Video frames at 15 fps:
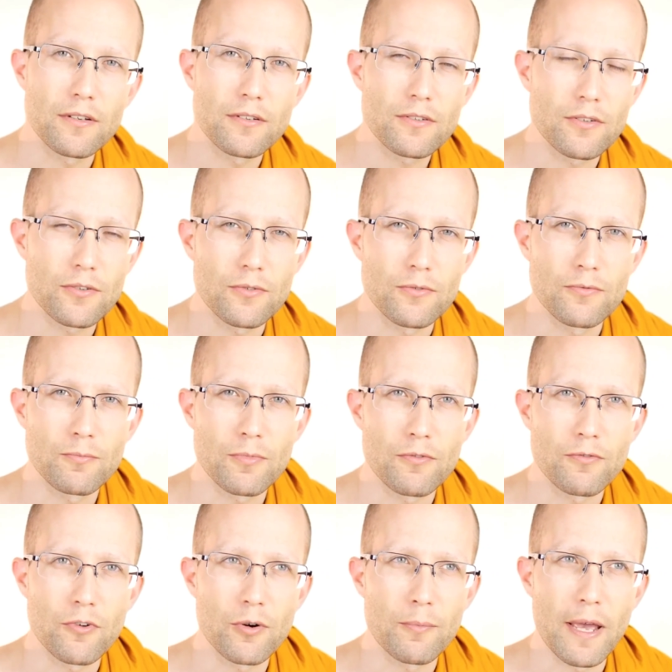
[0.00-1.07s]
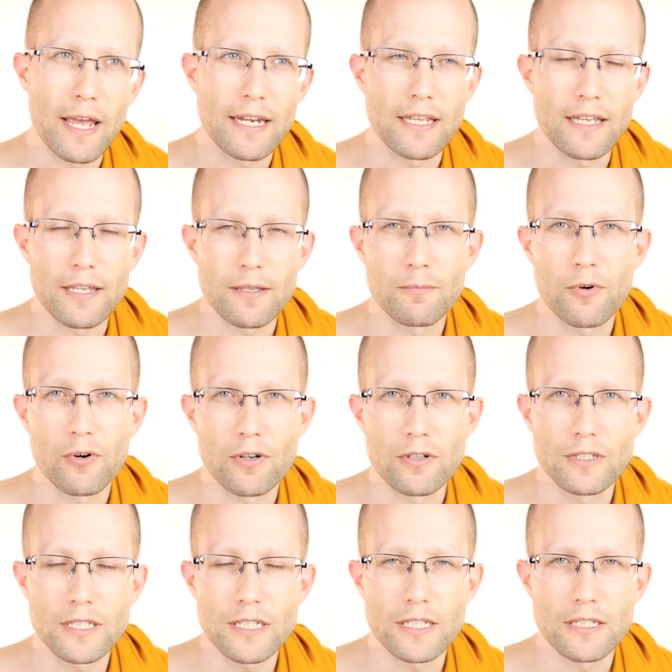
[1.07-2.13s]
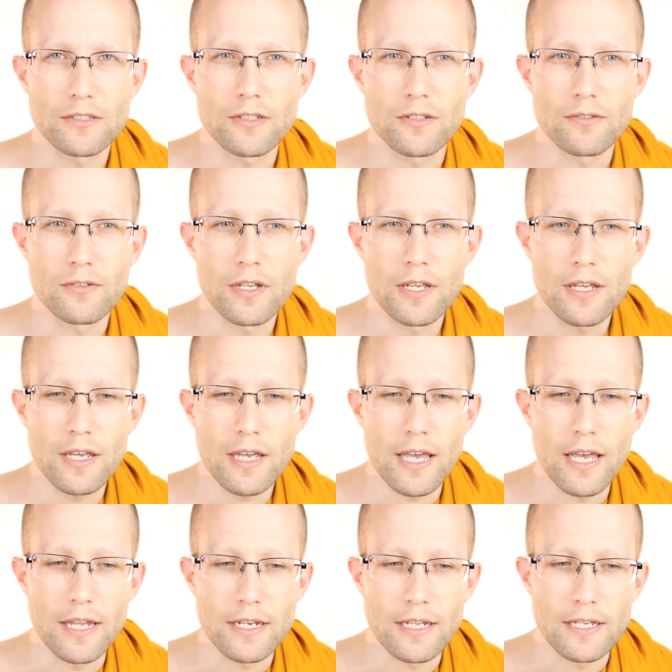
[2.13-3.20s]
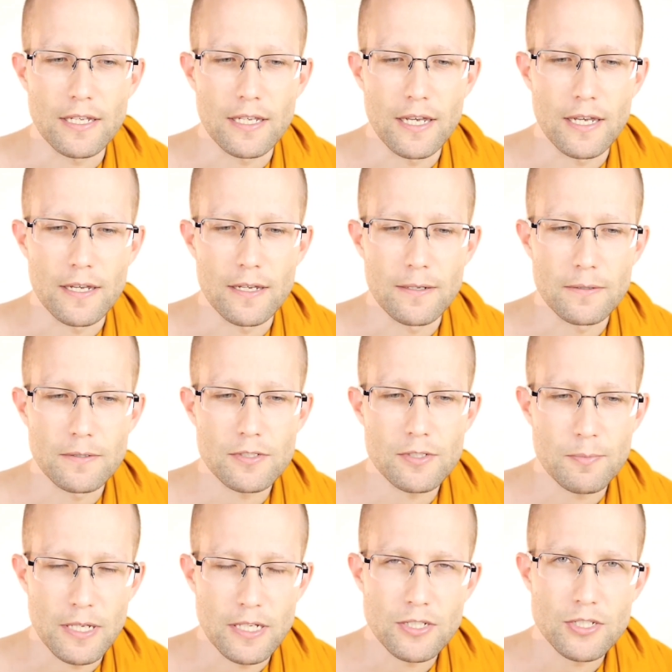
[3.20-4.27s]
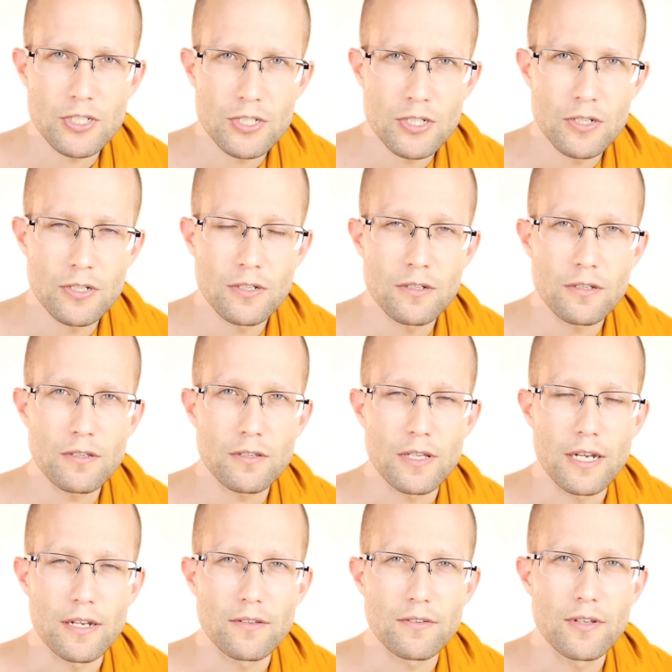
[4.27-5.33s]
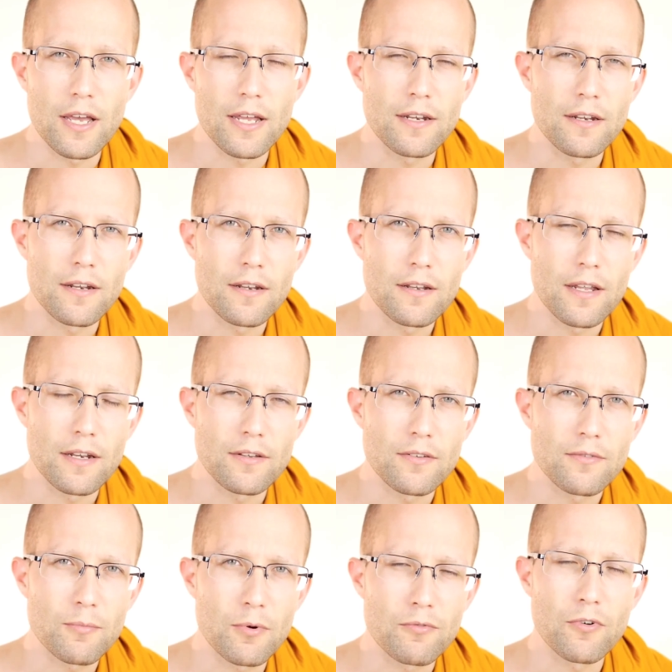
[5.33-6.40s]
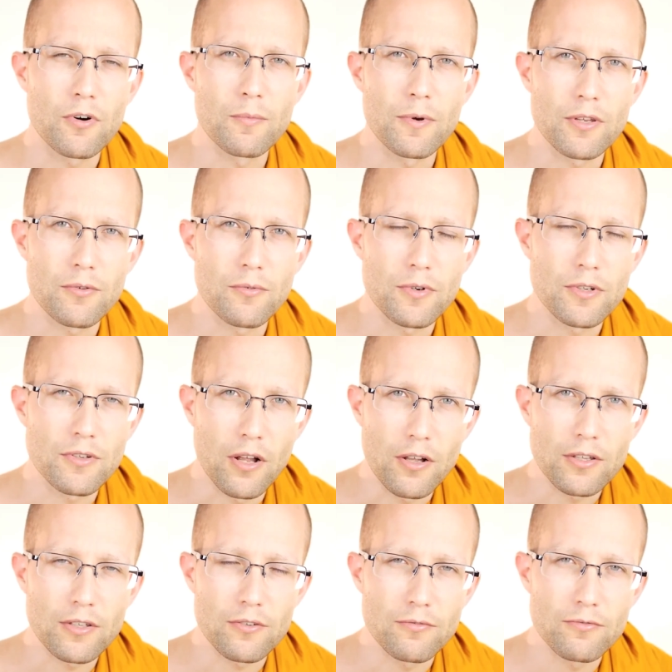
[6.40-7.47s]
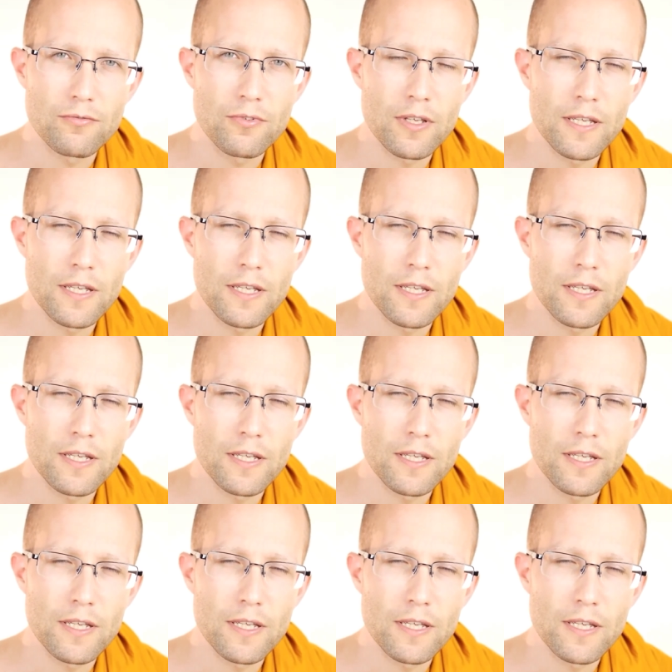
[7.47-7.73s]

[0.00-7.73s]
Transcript: to perform any immoral deed. So any speech that is done, that is performed as a result of